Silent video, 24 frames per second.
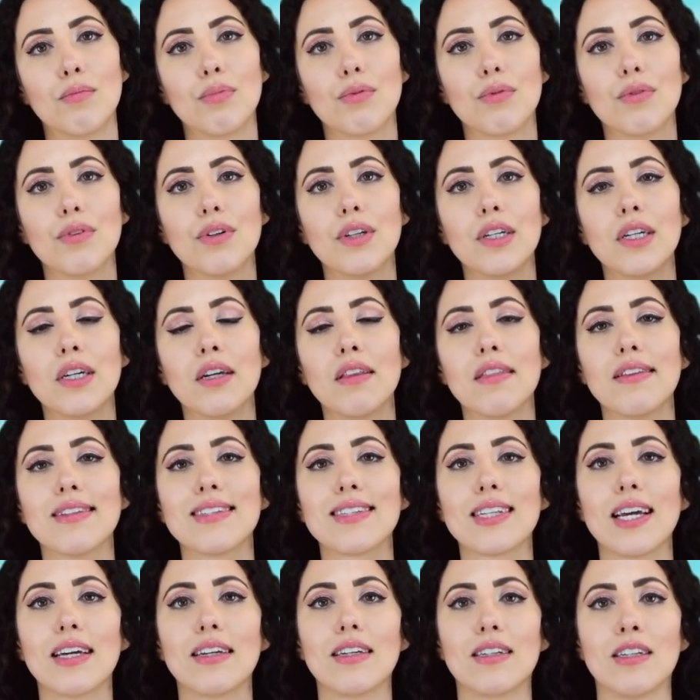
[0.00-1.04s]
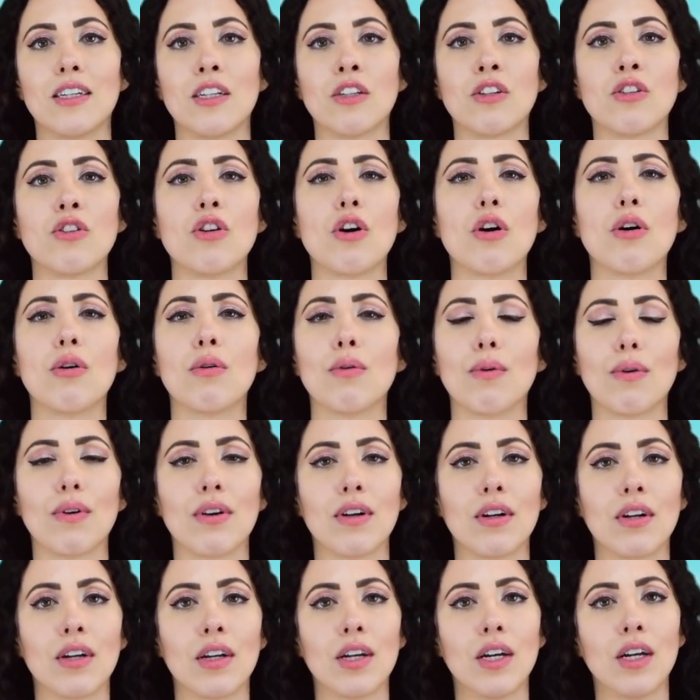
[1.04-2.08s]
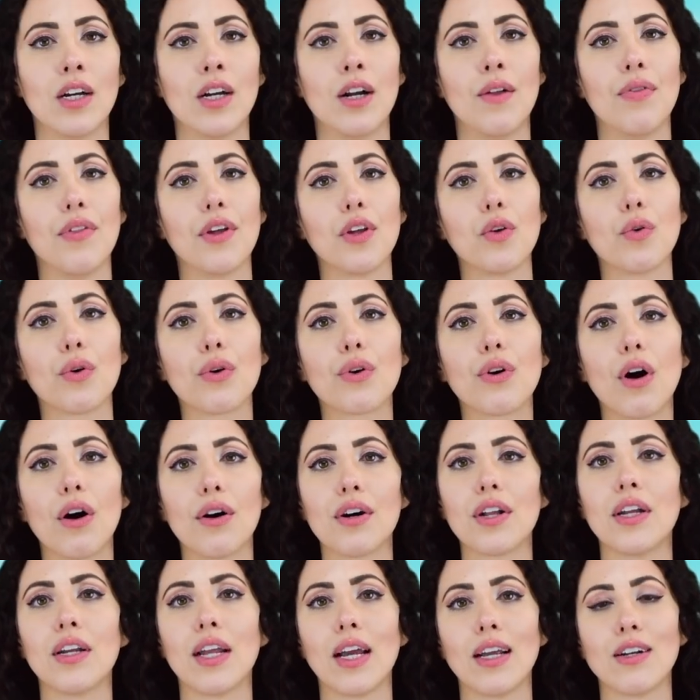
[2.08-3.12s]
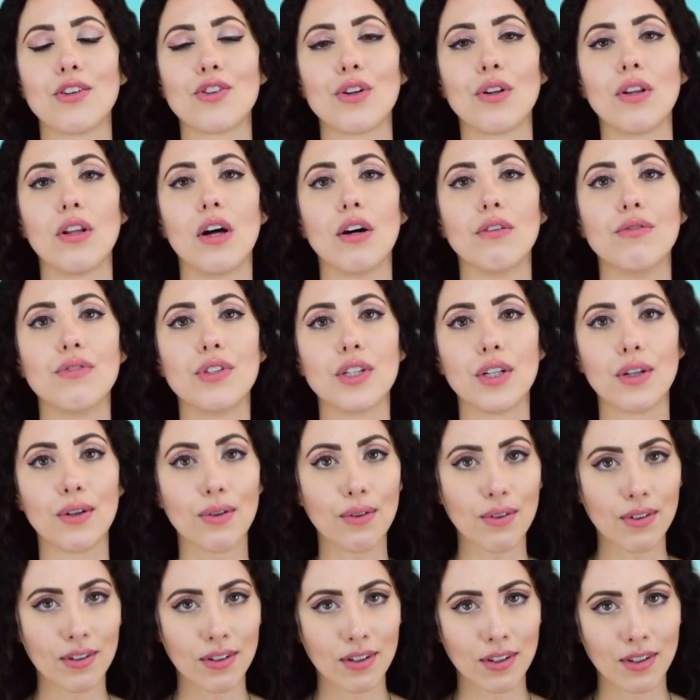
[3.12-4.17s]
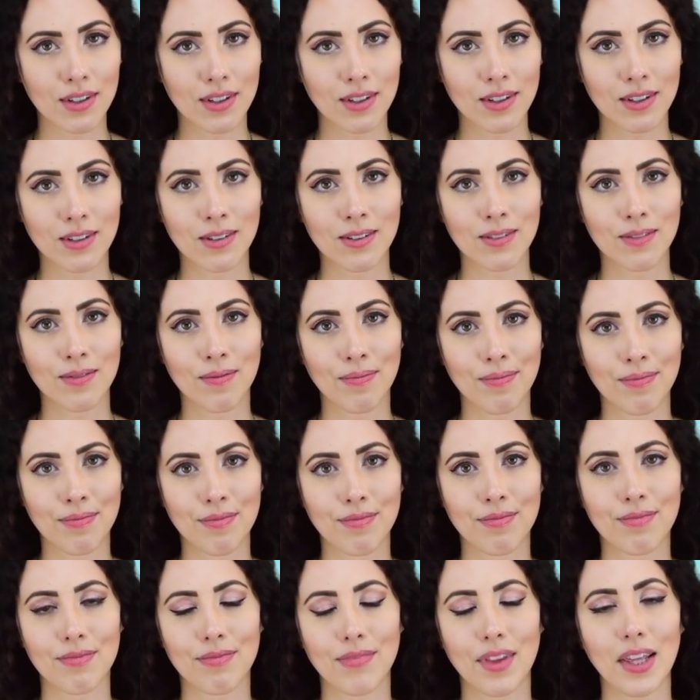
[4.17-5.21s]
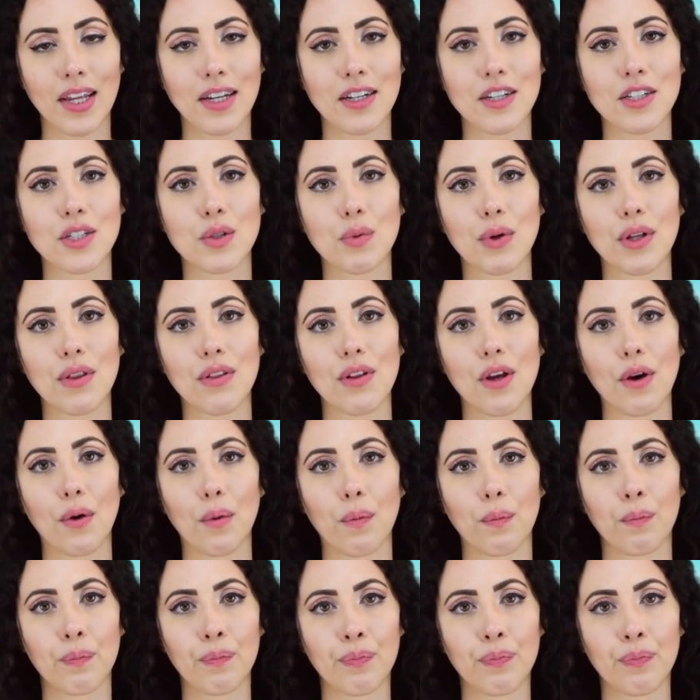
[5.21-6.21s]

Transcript: Breathe this light and know that your guardian angel loves you and is with you.